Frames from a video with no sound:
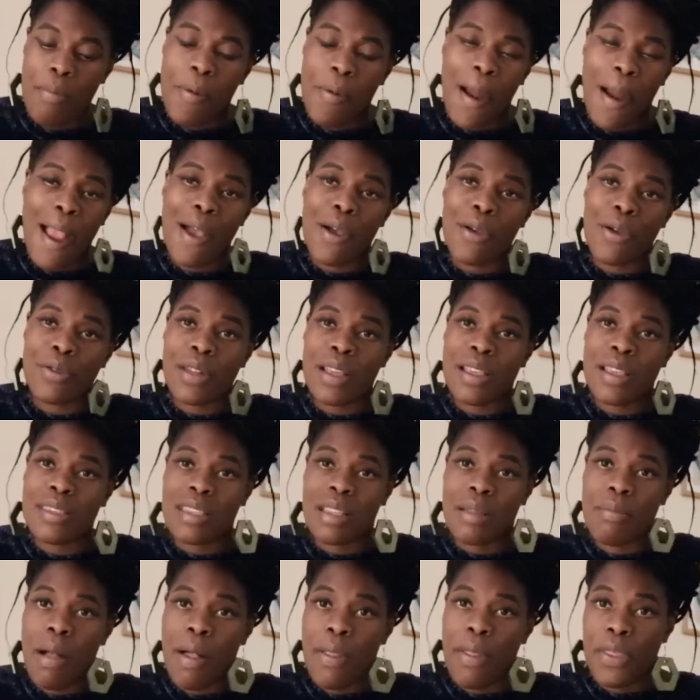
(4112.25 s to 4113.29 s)
brown as
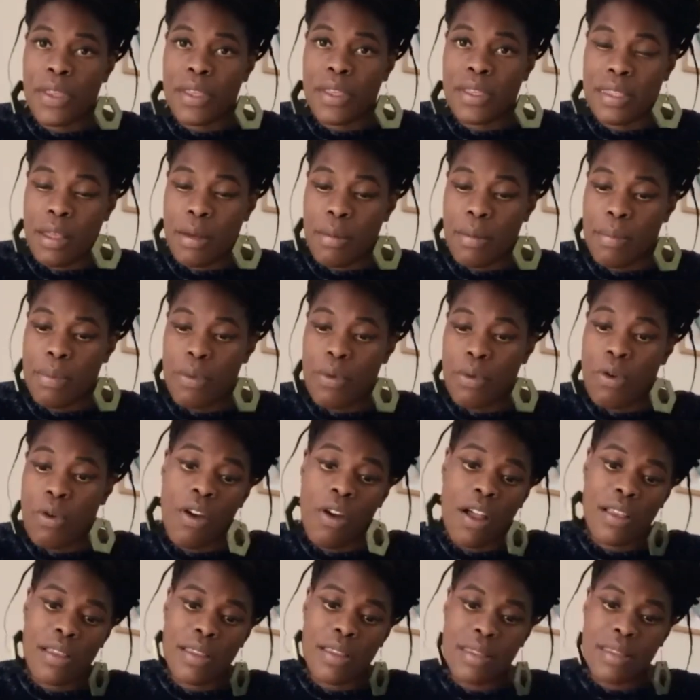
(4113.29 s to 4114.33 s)
the mothers that
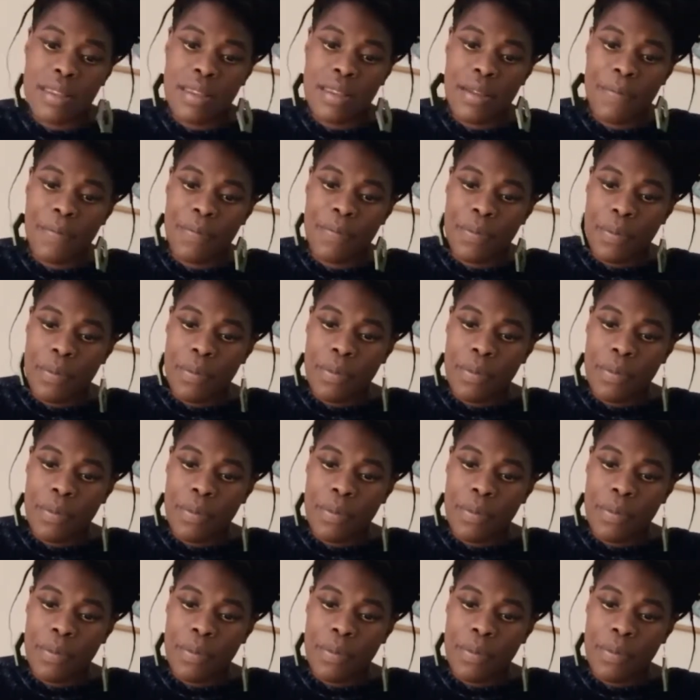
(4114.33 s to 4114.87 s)
bore us.